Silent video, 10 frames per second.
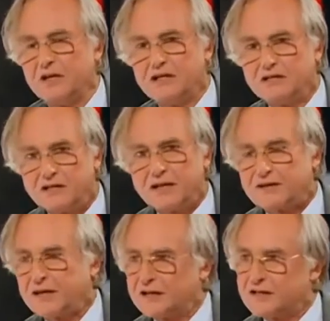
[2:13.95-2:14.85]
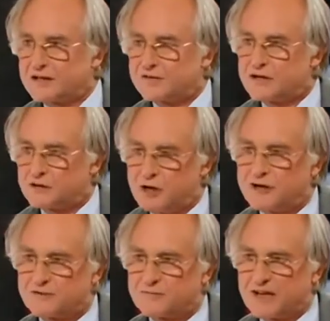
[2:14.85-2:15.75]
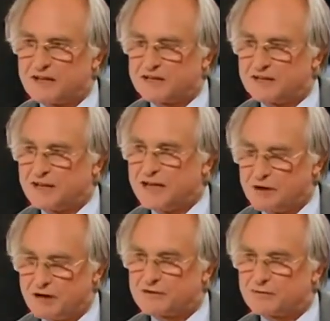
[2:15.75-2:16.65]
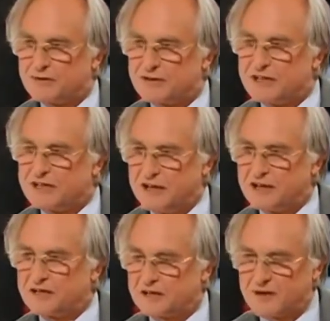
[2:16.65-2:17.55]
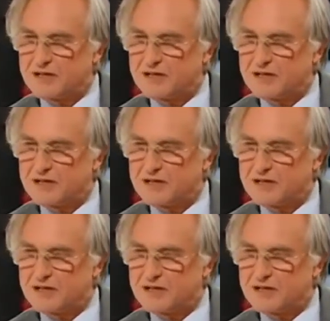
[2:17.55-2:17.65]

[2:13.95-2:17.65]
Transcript: He didn't get the idea straight away from that. It came afterwards. He collected